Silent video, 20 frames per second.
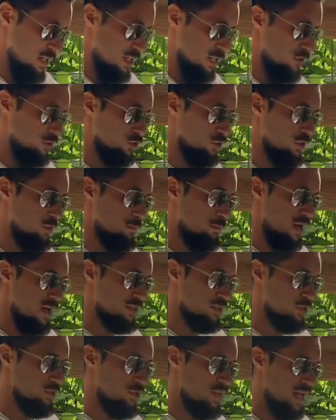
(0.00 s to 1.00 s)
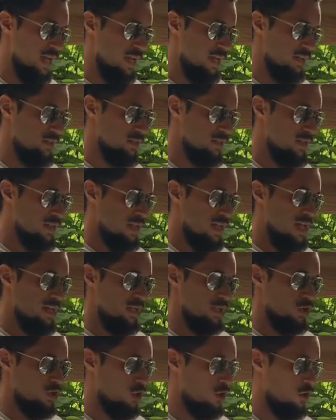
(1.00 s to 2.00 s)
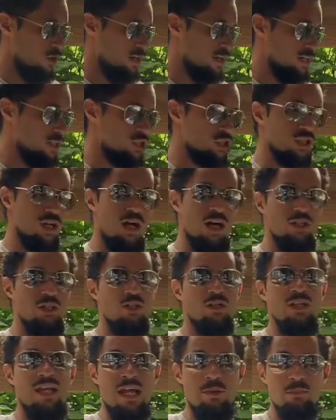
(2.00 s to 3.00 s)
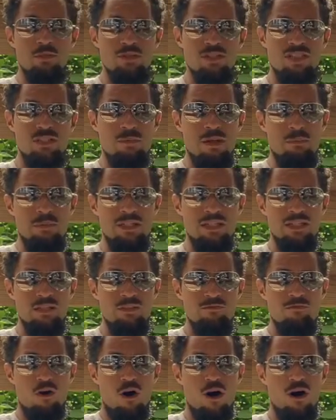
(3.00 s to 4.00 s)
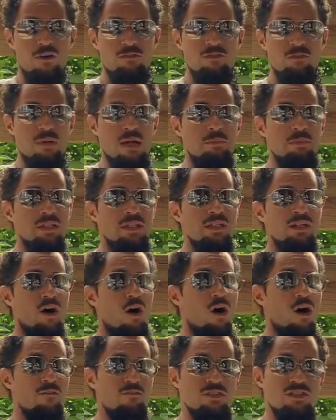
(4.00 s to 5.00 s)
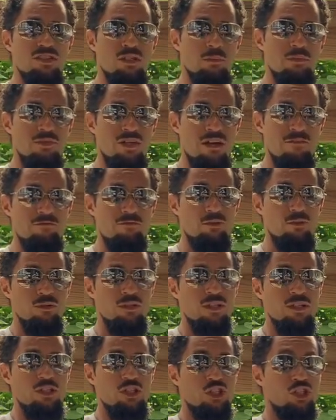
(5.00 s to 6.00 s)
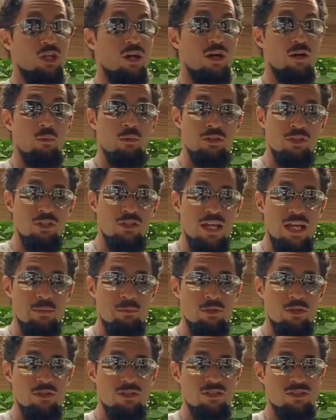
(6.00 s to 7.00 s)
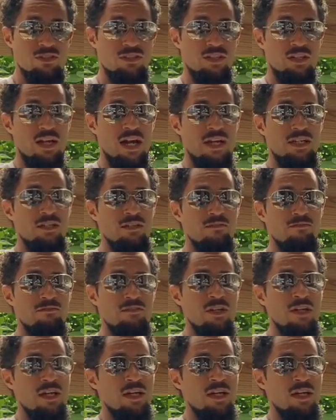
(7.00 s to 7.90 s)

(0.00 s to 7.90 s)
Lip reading: do the best you can and encourage your neighbors to maybe get involved, maybe harvest some of that food and share it with your neighbors to kind of